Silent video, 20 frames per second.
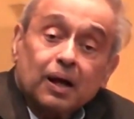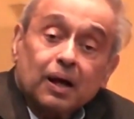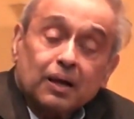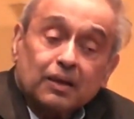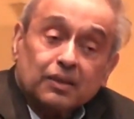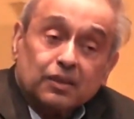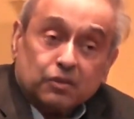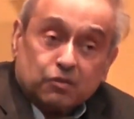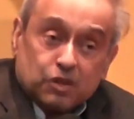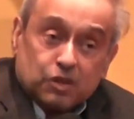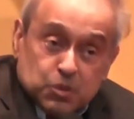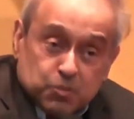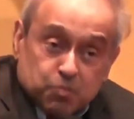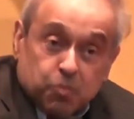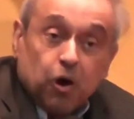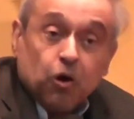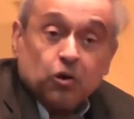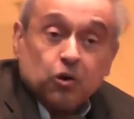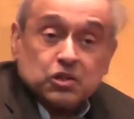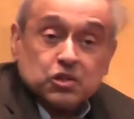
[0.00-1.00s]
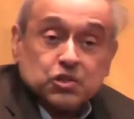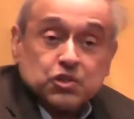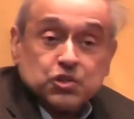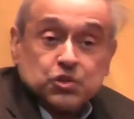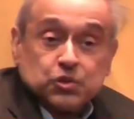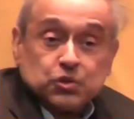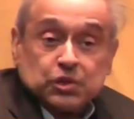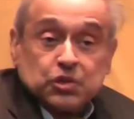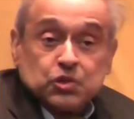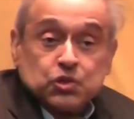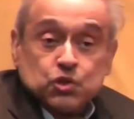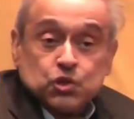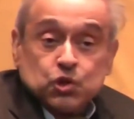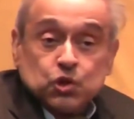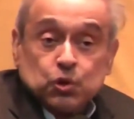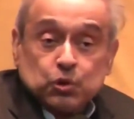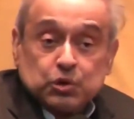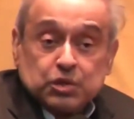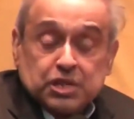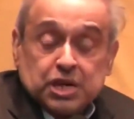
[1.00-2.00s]
the response to this
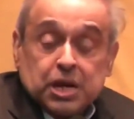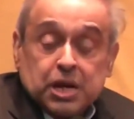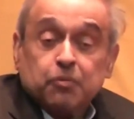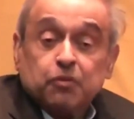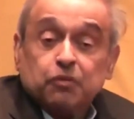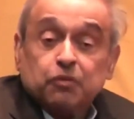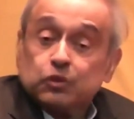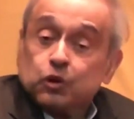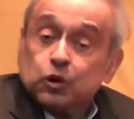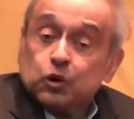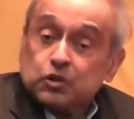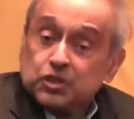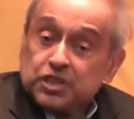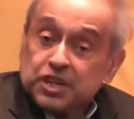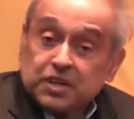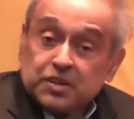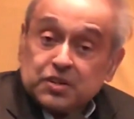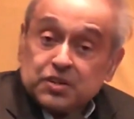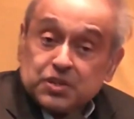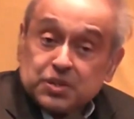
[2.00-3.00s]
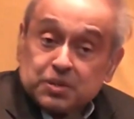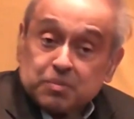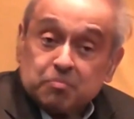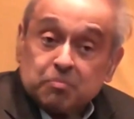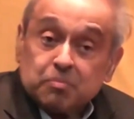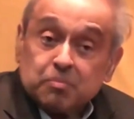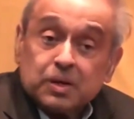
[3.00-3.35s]
type of authoritarianism